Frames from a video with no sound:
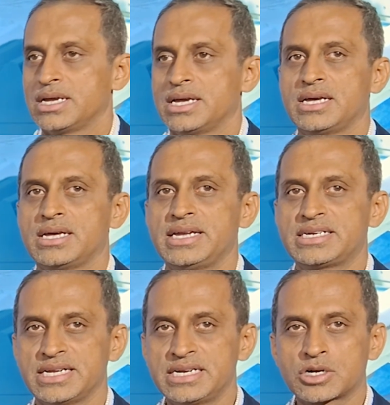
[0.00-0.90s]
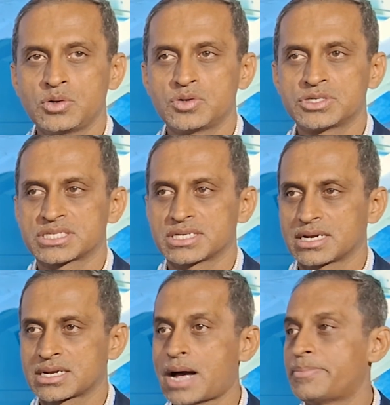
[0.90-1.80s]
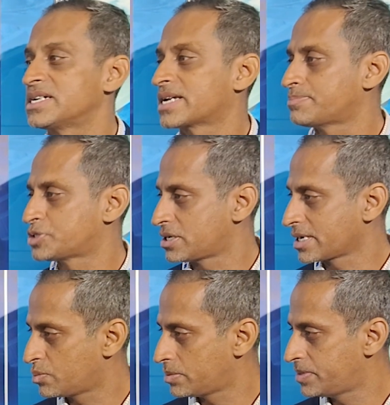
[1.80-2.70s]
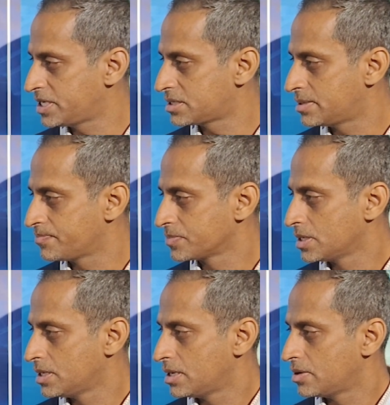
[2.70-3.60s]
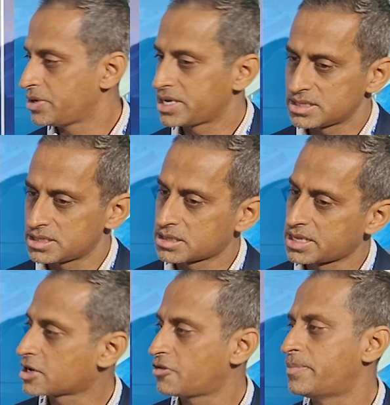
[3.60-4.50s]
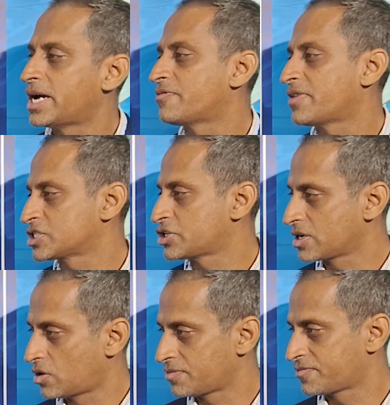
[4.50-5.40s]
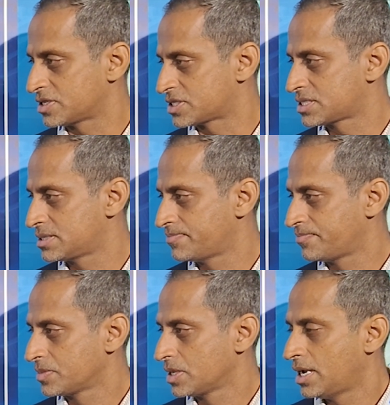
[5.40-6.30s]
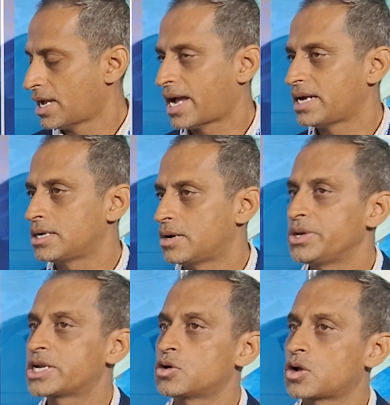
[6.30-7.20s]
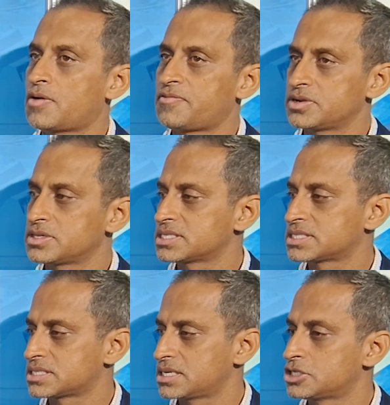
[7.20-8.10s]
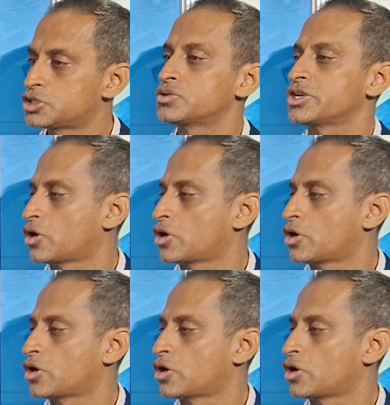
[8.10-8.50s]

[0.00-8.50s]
It includes carbon capture equipment. We are in the thick of manufacturing all of this. And we could offer this to the